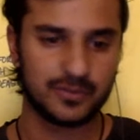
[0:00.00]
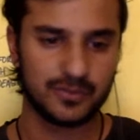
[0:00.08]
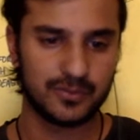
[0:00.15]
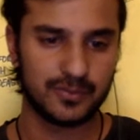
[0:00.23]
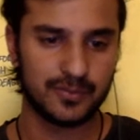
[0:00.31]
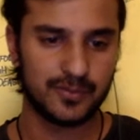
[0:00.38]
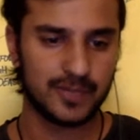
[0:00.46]

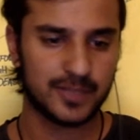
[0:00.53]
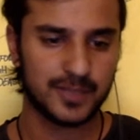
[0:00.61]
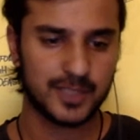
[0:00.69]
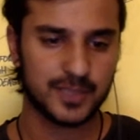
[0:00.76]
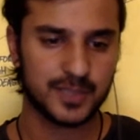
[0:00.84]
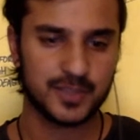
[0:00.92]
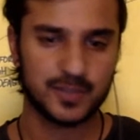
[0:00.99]

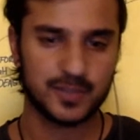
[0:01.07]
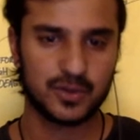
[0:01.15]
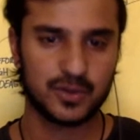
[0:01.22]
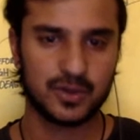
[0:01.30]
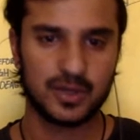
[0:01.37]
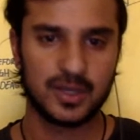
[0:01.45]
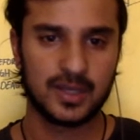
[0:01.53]
much
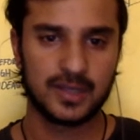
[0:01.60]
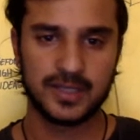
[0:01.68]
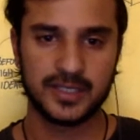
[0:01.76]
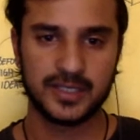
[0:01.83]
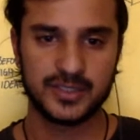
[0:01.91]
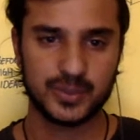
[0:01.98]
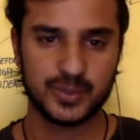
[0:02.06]
more
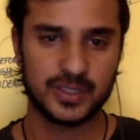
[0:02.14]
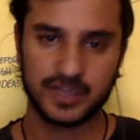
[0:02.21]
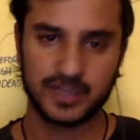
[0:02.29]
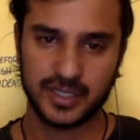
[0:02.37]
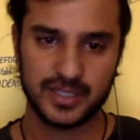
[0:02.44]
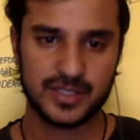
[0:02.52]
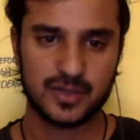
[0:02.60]
than in Sweden.
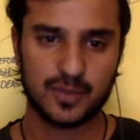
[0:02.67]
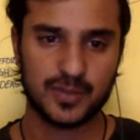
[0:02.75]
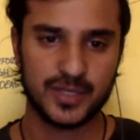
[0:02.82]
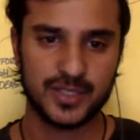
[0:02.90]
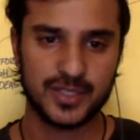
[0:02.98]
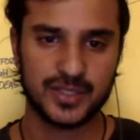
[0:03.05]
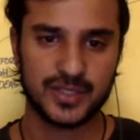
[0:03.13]
There is
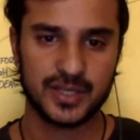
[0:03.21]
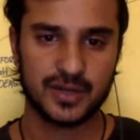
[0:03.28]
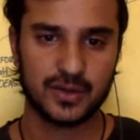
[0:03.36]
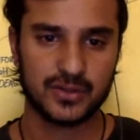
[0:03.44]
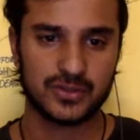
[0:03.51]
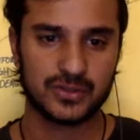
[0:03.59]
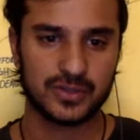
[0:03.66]
competition there
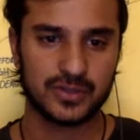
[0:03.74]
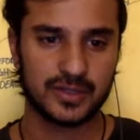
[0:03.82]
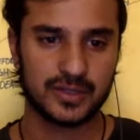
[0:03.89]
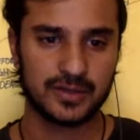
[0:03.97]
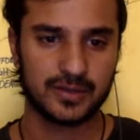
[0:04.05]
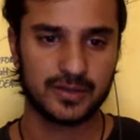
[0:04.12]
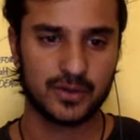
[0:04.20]
also in
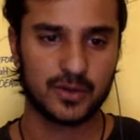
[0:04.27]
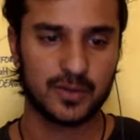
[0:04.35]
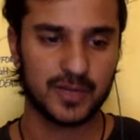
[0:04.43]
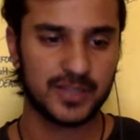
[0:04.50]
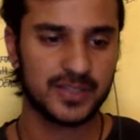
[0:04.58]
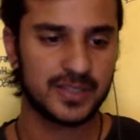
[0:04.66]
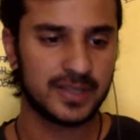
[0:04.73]
the
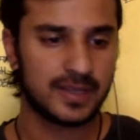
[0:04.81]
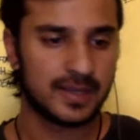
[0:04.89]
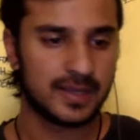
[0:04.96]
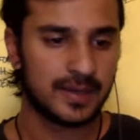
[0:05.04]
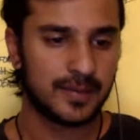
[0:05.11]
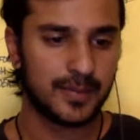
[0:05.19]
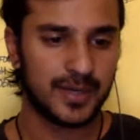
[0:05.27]
workplace,
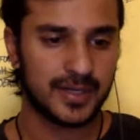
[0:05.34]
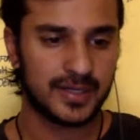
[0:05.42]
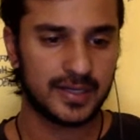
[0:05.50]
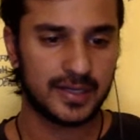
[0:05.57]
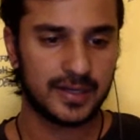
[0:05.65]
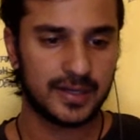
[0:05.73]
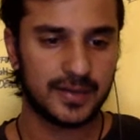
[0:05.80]
but
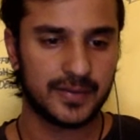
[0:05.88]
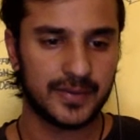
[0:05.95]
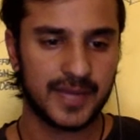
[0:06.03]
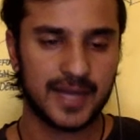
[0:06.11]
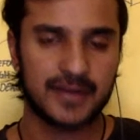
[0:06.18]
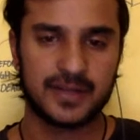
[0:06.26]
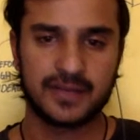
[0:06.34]

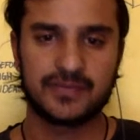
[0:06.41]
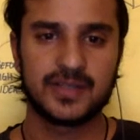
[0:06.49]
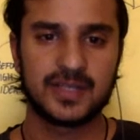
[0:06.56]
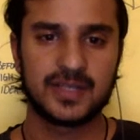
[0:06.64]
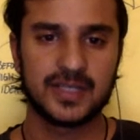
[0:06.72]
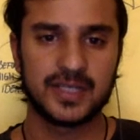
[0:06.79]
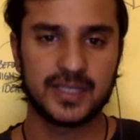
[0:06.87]
that
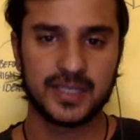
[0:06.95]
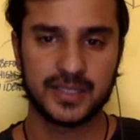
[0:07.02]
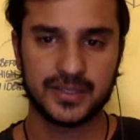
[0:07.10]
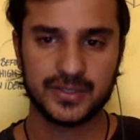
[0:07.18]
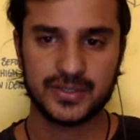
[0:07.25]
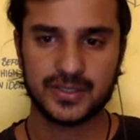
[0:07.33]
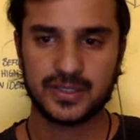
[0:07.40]
definitely
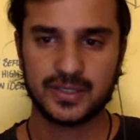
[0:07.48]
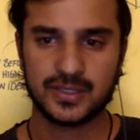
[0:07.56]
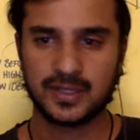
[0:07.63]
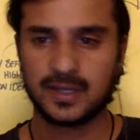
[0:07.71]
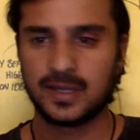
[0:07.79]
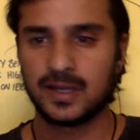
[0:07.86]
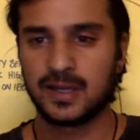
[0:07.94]
hinders.
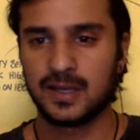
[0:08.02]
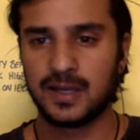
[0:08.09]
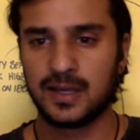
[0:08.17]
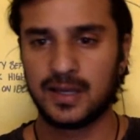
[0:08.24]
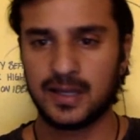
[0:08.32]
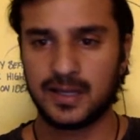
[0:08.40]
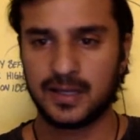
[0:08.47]

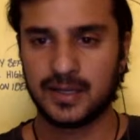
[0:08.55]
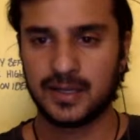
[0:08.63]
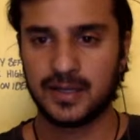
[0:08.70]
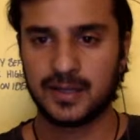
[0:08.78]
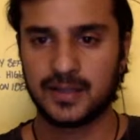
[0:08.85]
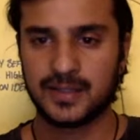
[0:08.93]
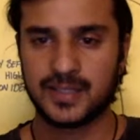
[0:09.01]
And
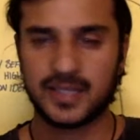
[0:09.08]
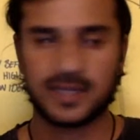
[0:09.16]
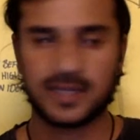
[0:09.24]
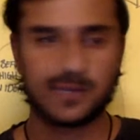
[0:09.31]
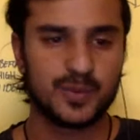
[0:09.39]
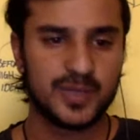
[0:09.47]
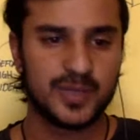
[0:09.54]
the
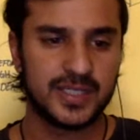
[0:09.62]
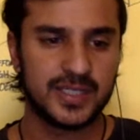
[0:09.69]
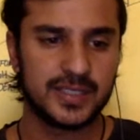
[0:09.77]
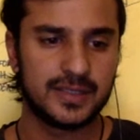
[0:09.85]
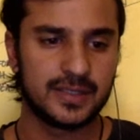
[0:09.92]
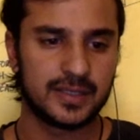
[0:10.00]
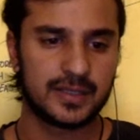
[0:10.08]
second would be
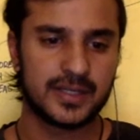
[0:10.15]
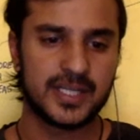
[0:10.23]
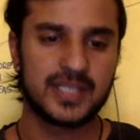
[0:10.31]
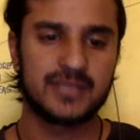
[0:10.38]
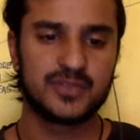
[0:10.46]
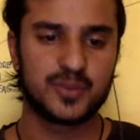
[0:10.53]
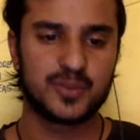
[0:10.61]
the
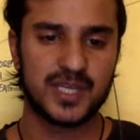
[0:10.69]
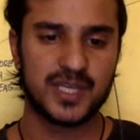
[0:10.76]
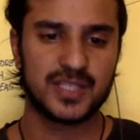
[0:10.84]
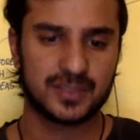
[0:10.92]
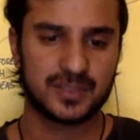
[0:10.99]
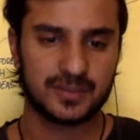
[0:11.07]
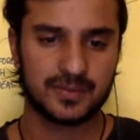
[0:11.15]
creative
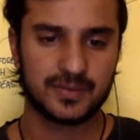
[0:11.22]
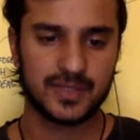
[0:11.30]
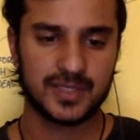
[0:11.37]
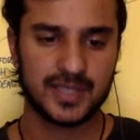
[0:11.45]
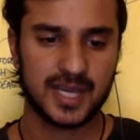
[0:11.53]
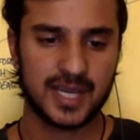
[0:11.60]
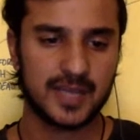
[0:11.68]
space. The
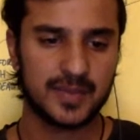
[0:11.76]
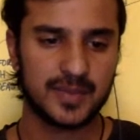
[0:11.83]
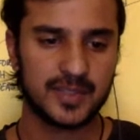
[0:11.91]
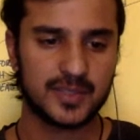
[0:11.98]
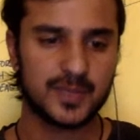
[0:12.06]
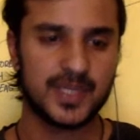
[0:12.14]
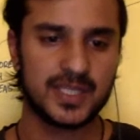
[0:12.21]
time and
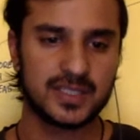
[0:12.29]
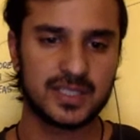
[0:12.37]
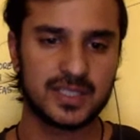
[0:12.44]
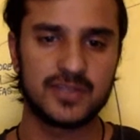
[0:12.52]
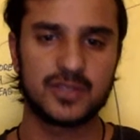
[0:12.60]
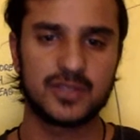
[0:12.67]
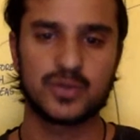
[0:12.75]
space
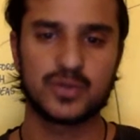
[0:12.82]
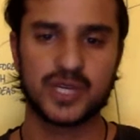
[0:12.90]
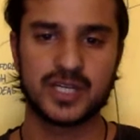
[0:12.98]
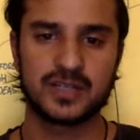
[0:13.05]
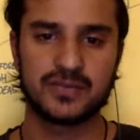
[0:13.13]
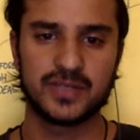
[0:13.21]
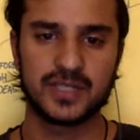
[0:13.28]
given to
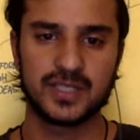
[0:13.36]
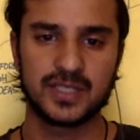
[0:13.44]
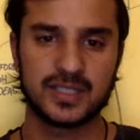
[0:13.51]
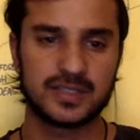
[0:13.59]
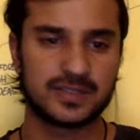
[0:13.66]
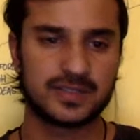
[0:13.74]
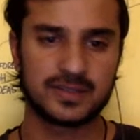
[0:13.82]
creativity
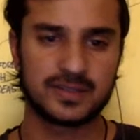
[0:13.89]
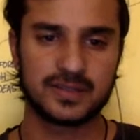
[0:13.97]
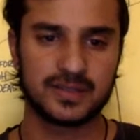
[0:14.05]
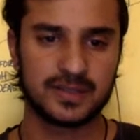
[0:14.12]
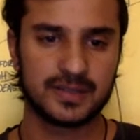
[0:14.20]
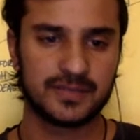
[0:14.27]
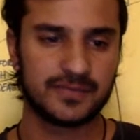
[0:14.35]
is
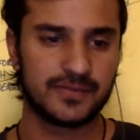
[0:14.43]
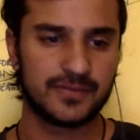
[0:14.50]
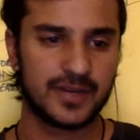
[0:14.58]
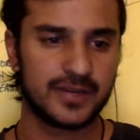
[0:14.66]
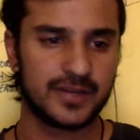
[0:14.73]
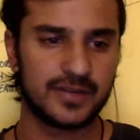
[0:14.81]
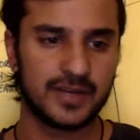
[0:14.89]

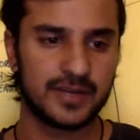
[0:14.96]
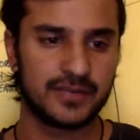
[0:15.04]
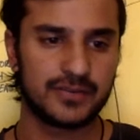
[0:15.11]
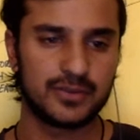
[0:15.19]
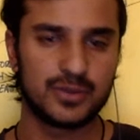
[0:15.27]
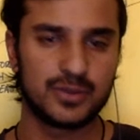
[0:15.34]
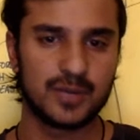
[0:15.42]
very
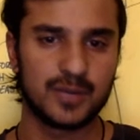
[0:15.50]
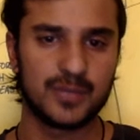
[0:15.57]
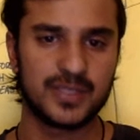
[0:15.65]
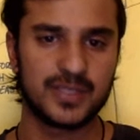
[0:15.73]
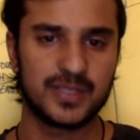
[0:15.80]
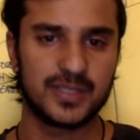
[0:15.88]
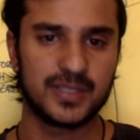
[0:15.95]
few
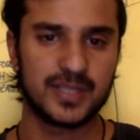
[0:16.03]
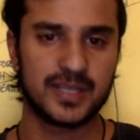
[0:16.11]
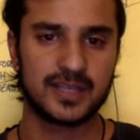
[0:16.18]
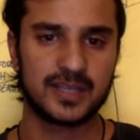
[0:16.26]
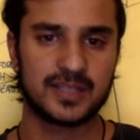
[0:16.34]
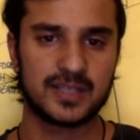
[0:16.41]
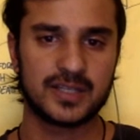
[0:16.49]
companies, I
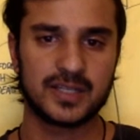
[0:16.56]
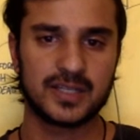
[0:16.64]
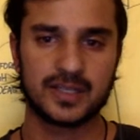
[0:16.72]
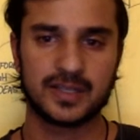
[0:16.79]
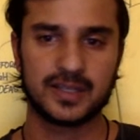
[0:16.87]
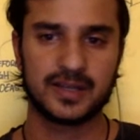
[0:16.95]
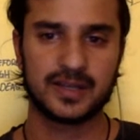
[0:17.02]
guess, in
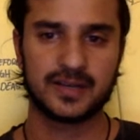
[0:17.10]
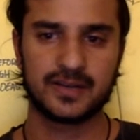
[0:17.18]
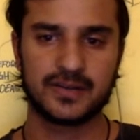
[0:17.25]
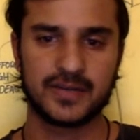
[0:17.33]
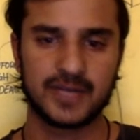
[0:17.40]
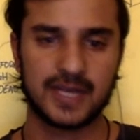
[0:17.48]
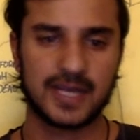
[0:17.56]
India that
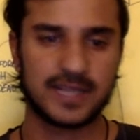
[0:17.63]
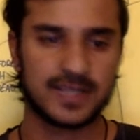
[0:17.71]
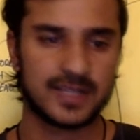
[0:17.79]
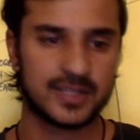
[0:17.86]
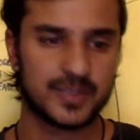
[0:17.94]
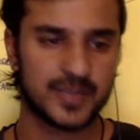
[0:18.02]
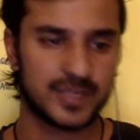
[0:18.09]
really has
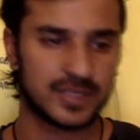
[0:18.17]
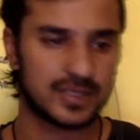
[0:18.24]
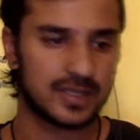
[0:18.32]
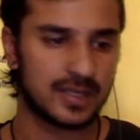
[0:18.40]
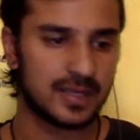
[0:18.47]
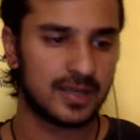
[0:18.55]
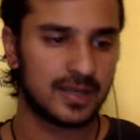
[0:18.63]
that space.
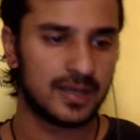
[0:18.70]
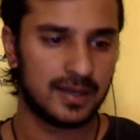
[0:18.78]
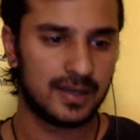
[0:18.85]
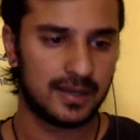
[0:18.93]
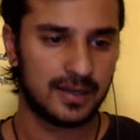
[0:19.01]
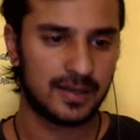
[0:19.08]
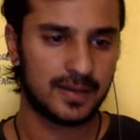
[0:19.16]

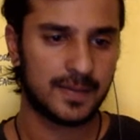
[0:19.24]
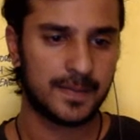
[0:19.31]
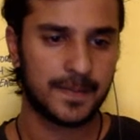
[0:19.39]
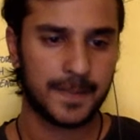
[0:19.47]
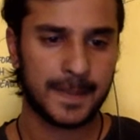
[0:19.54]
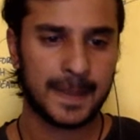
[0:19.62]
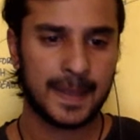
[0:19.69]

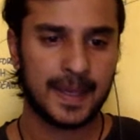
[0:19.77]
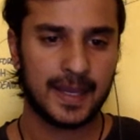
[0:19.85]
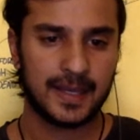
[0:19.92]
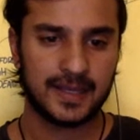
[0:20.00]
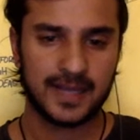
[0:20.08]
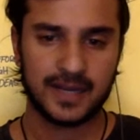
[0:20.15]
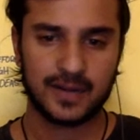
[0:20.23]

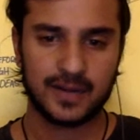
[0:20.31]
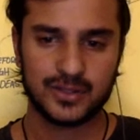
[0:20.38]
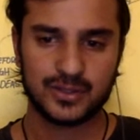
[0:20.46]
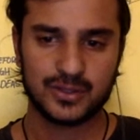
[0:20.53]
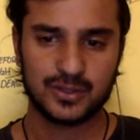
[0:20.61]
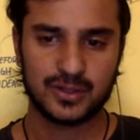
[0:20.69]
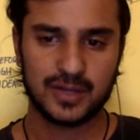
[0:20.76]
And that
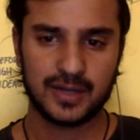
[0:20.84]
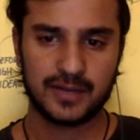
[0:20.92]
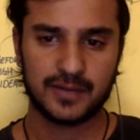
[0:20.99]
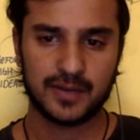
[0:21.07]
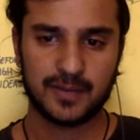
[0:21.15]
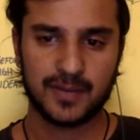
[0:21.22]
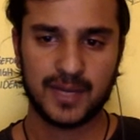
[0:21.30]
also I have
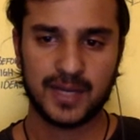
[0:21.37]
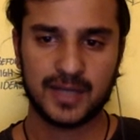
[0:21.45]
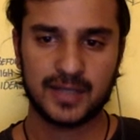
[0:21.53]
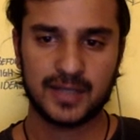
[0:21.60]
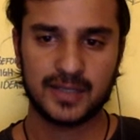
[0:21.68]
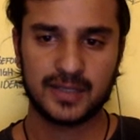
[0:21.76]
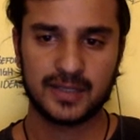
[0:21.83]
applied
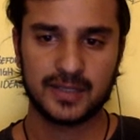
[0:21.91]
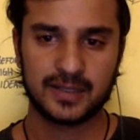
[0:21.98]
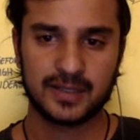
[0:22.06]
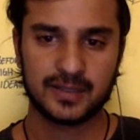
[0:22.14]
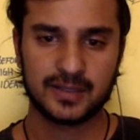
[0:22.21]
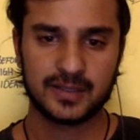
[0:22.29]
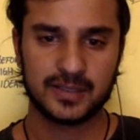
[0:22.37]
in
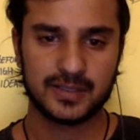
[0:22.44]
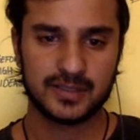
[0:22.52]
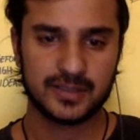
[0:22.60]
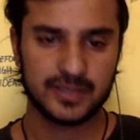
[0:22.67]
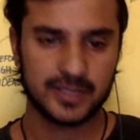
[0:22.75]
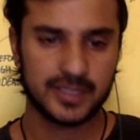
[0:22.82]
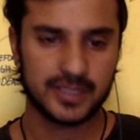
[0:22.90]

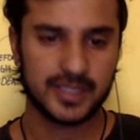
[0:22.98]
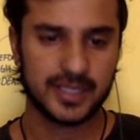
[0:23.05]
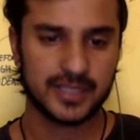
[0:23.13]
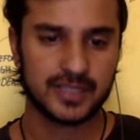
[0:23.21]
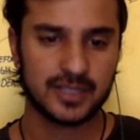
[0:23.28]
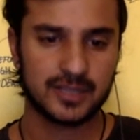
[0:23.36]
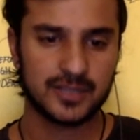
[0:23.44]
a
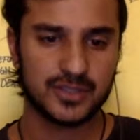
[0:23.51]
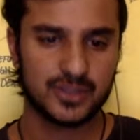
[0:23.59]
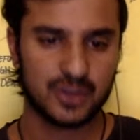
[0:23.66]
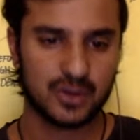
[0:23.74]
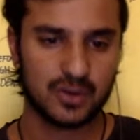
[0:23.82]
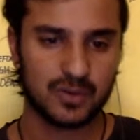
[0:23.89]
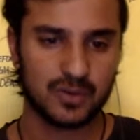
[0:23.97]
tennis club in
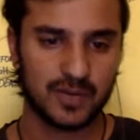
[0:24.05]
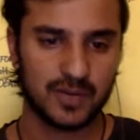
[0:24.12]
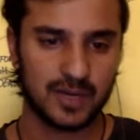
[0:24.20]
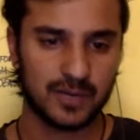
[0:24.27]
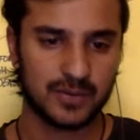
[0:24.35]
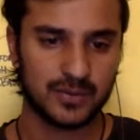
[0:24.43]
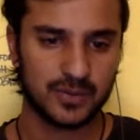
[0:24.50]
Stockholm
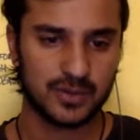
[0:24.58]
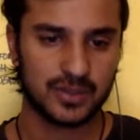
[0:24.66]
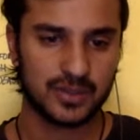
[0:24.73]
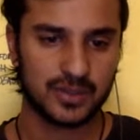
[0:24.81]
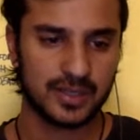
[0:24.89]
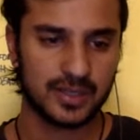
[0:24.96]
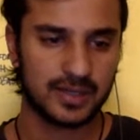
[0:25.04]
while I was
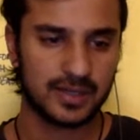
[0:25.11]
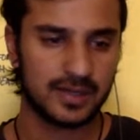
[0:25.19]
working there,